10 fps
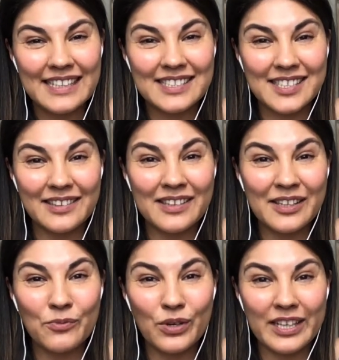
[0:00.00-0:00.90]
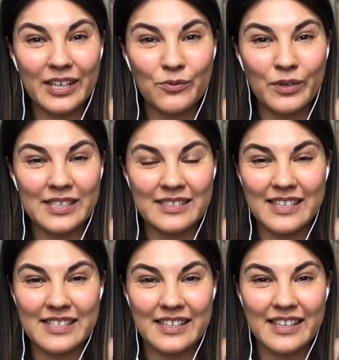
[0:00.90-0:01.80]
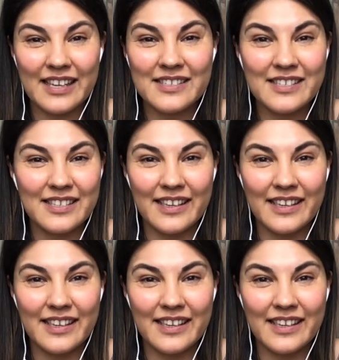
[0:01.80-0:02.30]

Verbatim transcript: suddenly working with these kids